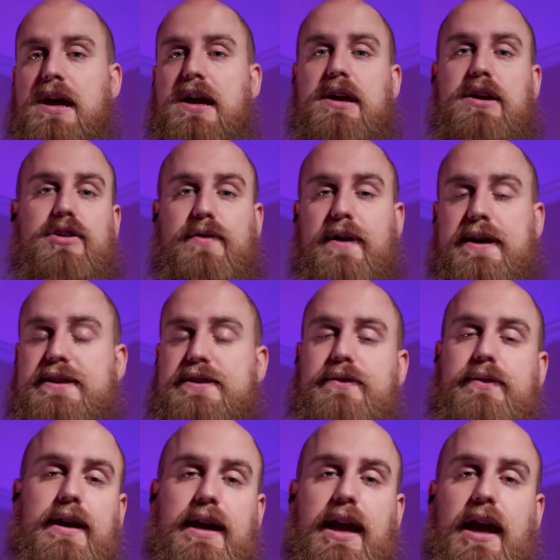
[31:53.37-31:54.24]
great
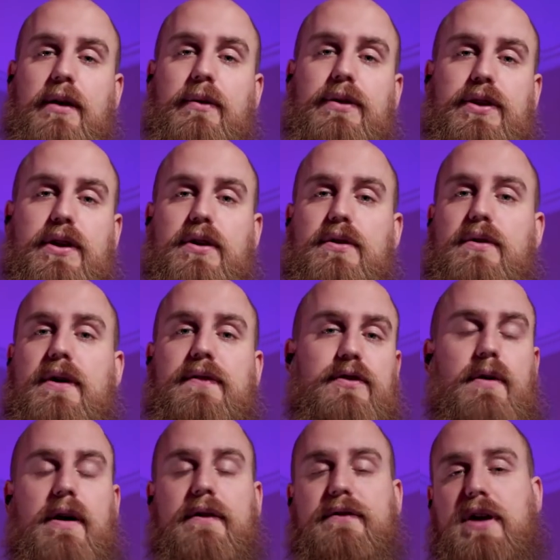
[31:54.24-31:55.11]
doing a gig with you. If
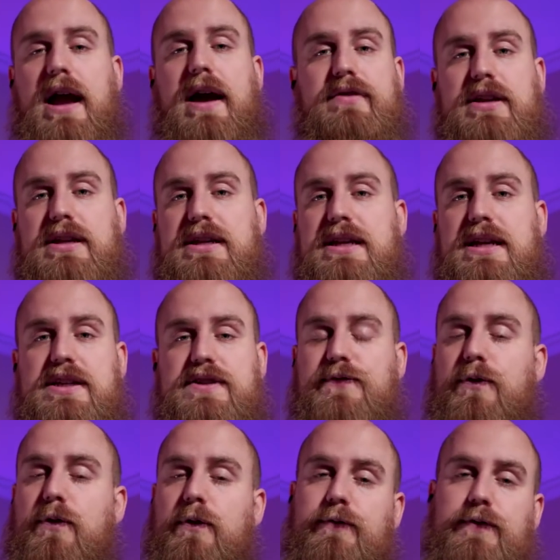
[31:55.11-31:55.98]
you ever have any needs
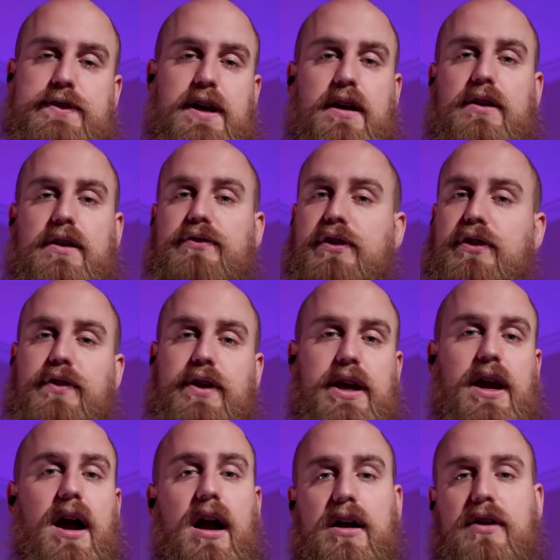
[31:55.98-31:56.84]
for photography or
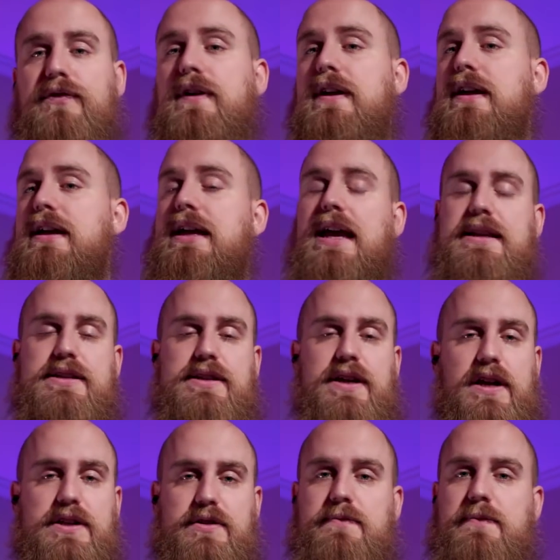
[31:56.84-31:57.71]
videography, get in
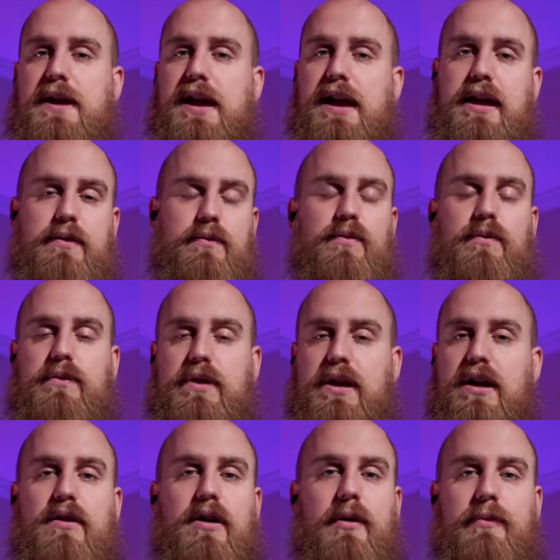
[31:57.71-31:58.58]
touch with me, and
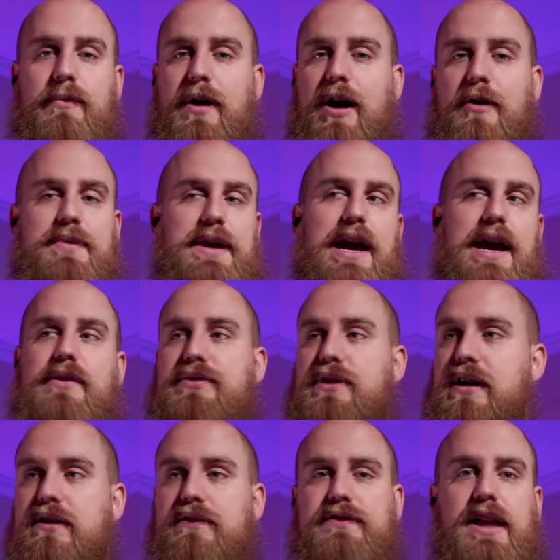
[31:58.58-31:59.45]
I'll be out
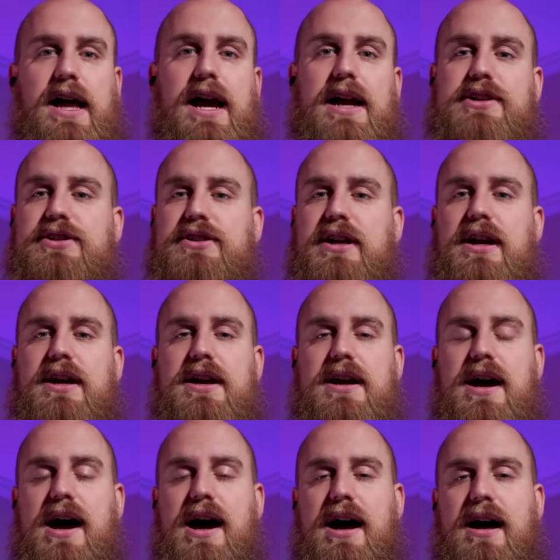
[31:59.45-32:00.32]
there in a flash.
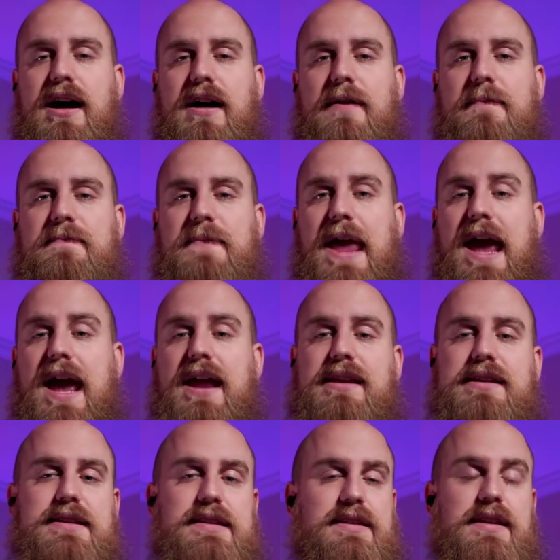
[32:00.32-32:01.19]

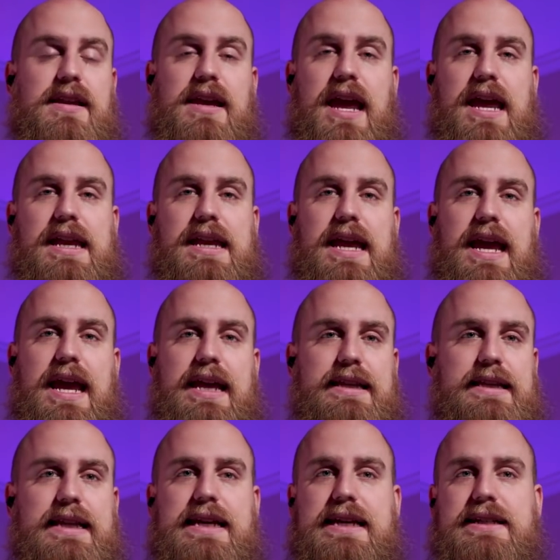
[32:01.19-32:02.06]
And
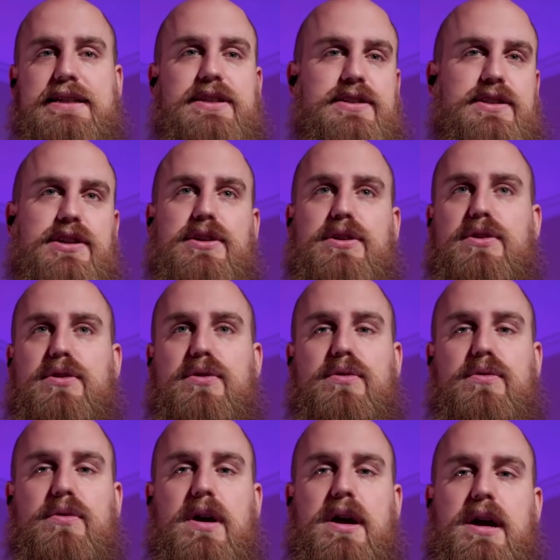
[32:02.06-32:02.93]
it leads to